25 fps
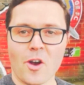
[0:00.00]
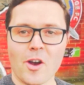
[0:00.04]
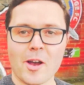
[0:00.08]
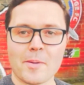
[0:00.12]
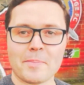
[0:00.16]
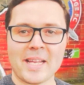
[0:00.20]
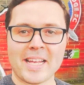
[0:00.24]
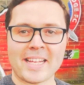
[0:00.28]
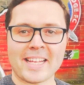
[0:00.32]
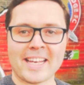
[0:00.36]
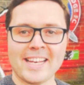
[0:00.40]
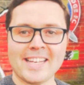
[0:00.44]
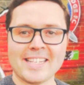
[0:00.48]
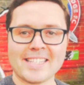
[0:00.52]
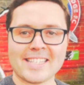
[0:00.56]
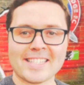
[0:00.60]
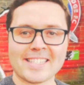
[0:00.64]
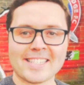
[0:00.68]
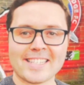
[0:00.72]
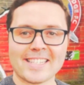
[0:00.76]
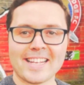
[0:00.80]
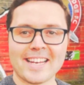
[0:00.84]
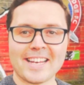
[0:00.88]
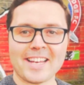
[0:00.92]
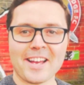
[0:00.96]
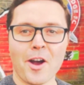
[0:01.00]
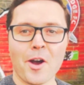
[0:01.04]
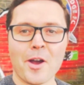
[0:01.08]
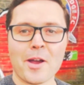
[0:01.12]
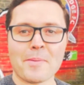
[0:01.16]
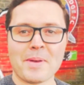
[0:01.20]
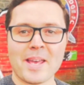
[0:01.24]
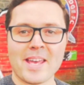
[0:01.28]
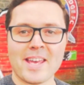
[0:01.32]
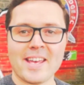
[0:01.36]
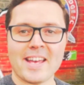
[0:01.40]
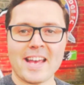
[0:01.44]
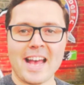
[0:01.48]
I'm Ned Keating. Today I'm
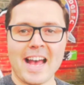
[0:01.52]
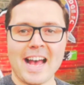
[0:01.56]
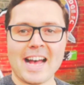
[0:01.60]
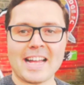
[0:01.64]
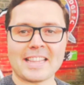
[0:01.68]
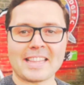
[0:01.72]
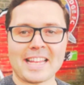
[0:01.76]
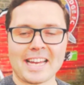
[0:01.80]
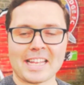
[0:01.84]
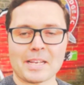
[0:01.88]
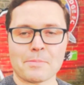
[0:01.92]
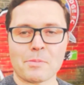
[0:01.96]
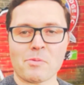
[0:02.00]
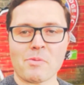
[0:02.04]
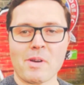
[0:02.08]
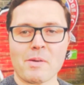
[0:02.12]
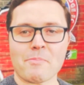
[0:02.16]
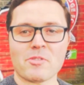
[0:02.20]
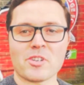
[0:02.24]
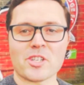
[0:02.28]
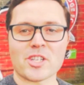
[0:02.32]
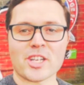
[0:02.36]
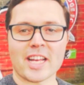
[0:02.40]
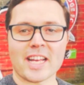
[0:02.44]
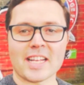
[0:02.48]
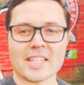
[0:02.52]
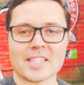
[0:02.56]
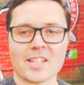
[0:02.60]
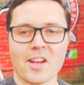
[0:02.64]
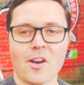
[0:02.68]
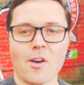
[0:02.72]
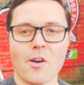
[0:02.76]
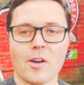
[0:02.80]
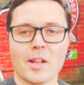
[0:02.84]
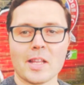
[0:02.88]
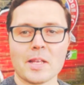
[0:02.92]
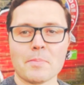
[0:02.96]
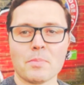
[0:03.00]
here at Dagenham and Redbridge against
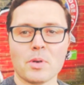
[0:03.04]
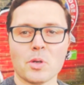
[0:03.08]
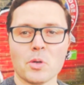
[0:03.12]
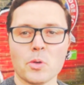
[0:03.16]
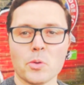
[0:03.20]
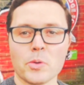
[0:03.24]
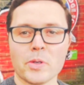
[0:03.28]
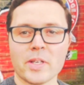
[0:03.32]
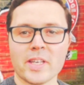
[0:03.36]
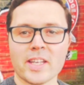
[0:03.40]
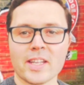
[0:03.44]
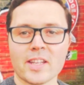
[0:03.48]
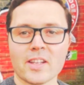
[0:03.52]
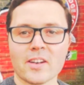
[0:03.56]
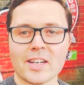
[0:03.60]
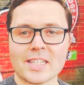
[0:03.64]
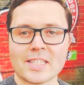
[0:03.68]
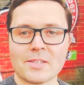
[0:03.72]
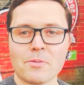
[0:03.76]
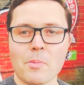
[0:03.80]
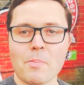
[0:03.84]
Hartlepool United.